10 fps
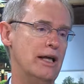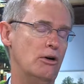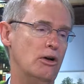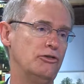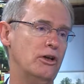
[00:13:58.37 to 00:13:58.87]
and
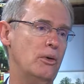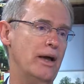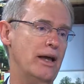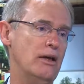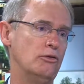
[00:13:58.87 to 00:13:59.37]
also
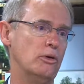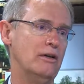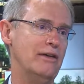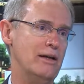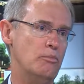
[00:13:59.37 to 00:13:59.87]
a
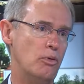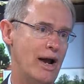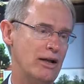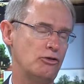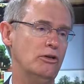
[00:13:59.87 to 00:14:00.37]
sort of a
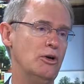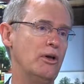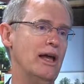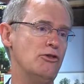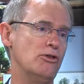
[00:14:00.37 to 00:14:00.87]
branch
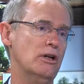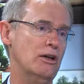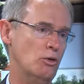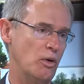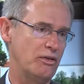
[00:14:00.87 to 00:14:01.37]
location
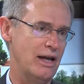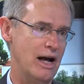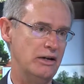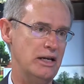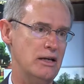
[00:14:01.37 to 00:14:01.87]
in North
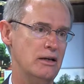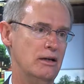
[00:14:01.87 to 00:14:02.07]
County